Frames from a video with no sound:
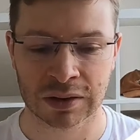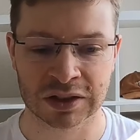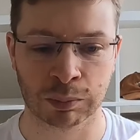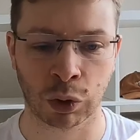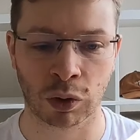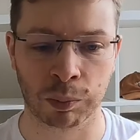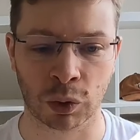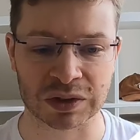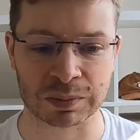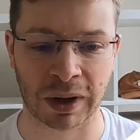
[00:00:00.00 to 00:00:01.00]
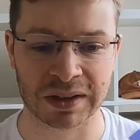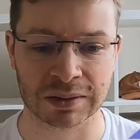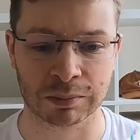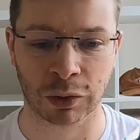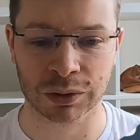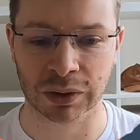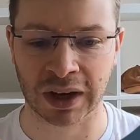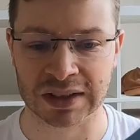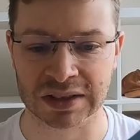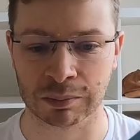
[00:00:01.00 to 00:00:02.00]
The blog post body module
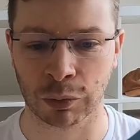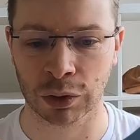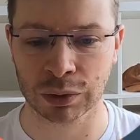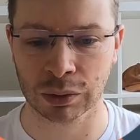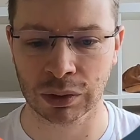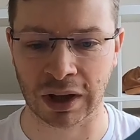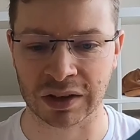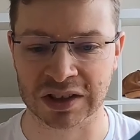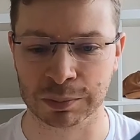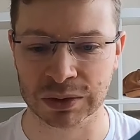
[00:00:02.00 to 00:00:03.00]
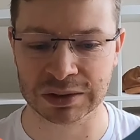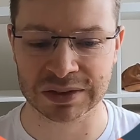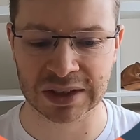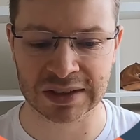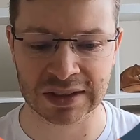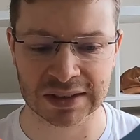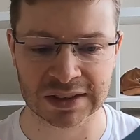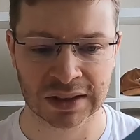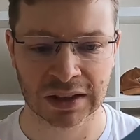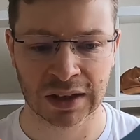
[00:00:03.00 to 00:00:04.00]
has a module and responsive settings.